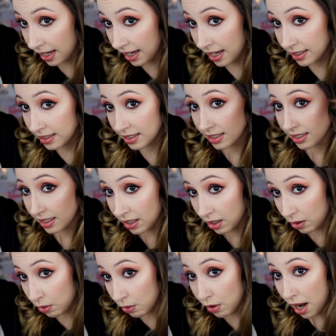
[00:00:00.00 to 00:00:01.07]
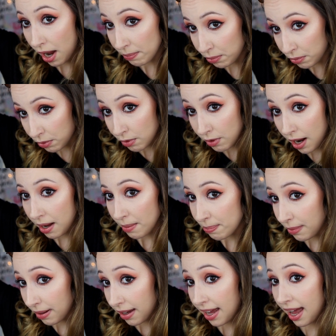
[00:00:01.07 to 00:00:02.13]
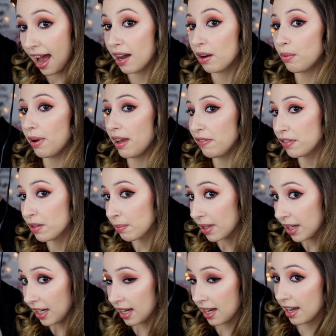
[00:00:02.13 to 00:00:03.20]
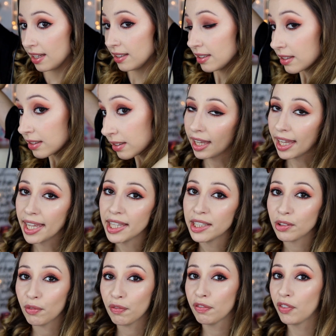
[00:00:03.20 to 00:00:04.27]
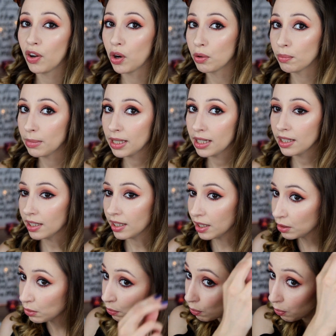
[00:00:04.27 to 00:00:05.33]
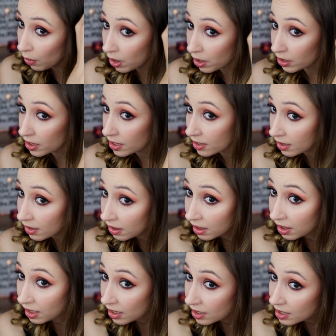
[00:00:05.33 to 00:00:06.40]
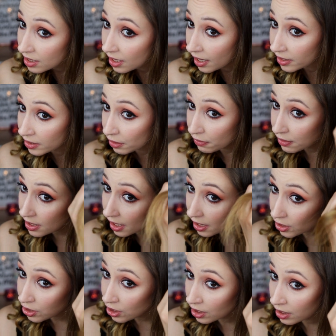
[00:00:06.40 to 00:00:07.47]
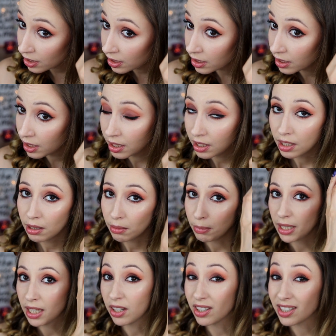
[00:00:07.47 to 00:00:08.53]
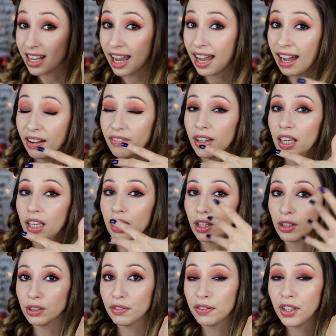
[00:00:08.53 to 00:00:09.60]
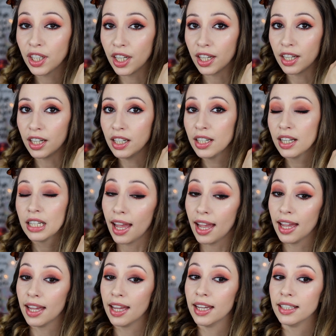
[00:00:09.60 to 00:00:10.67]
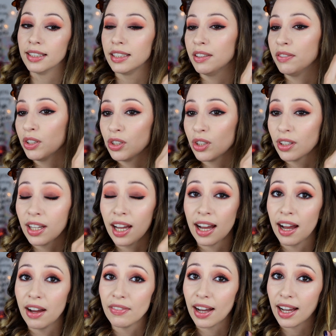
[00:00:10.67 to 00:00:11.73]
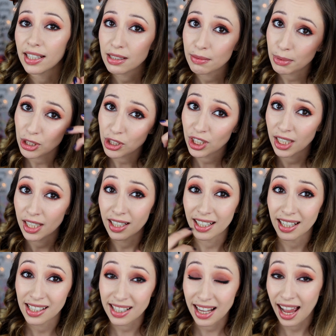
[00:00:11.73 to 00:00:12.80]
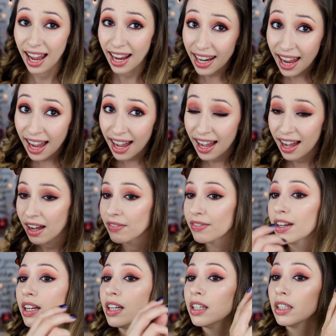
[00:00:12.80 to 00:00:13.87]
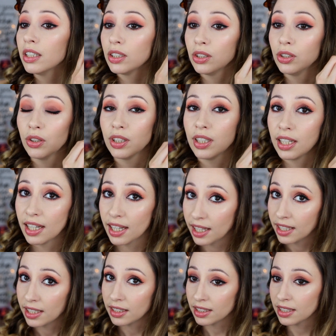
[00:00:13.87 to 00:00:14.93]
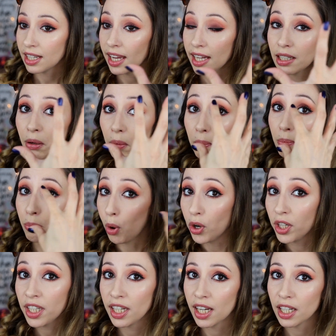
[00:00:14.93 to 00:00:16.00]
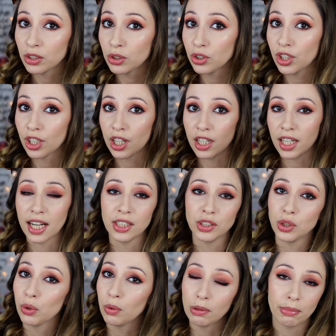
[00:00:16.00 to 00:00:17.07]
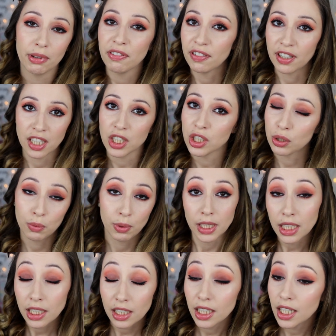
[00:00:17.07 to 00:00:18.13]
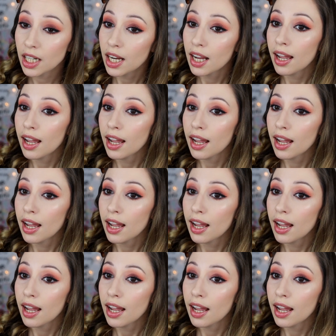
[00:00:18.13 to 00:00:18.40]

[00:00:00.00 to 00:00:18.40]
And wrap away from the head. And for me, it works this kind of section because I have a lot of hair. And if you don't have as much hair as I have, you can take more hair to curl and you will be finished quicker.